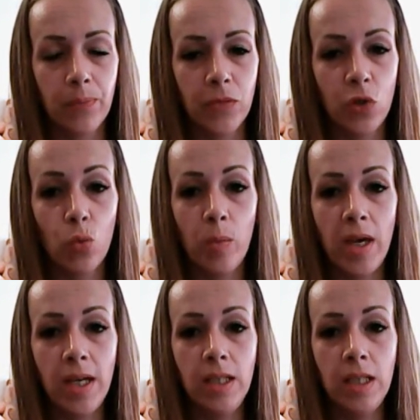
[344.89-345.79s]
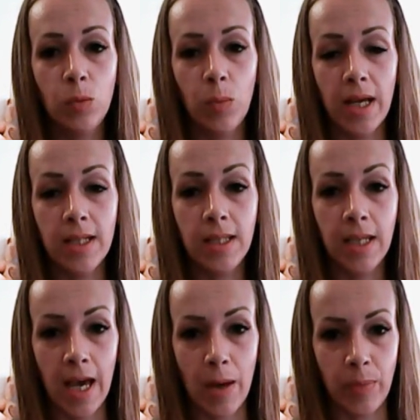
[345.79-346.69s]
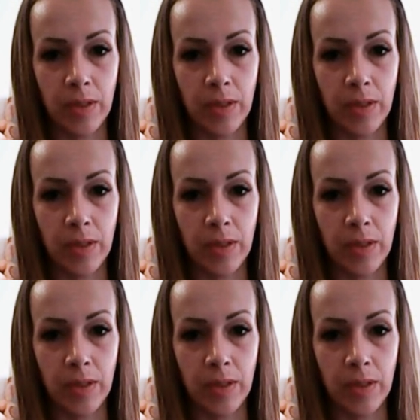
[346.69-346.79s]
to make these plans happen.